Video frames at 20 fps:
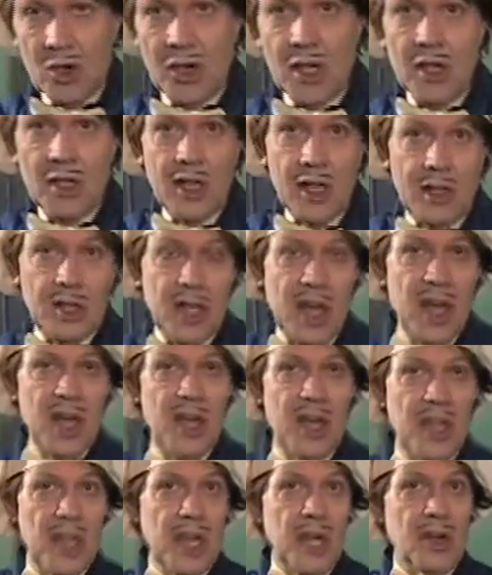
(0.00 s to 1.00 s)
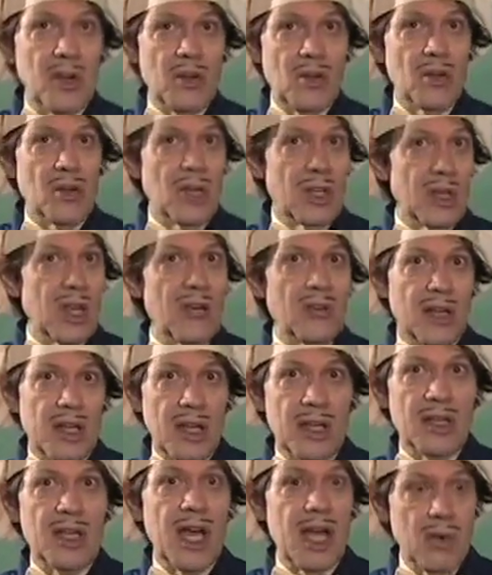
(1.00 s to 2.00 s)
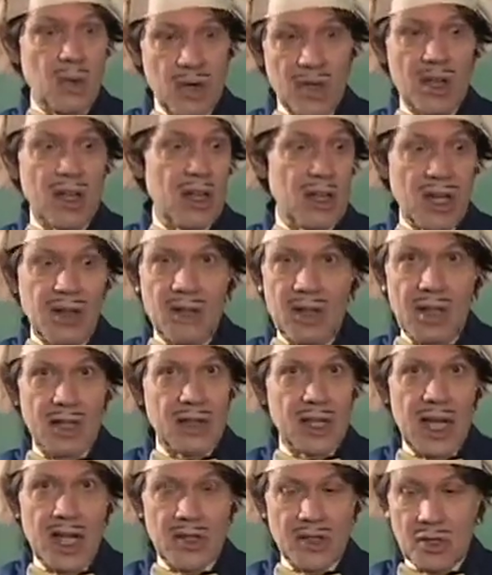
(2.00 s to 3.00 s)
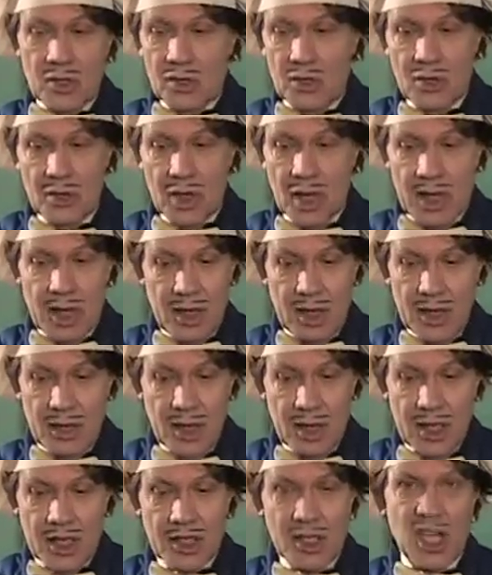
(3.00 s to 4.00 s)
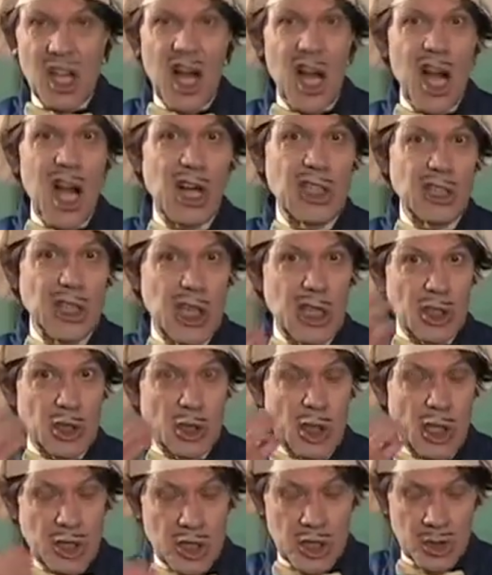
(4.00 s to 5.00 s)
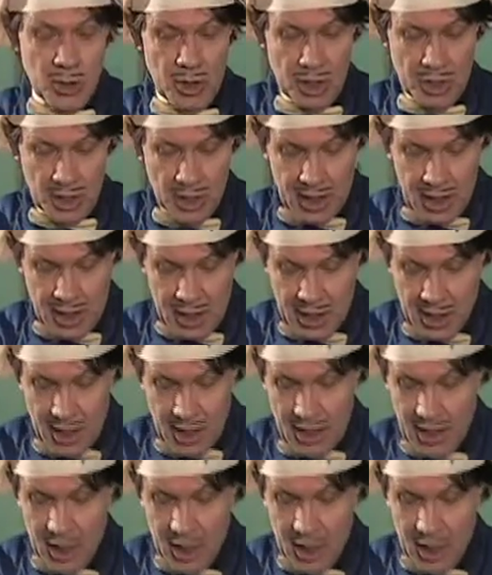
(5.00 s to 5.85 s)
You can cut that again or you can leave it like that. We're going to leave it like that so you got a nice crunch when you get in.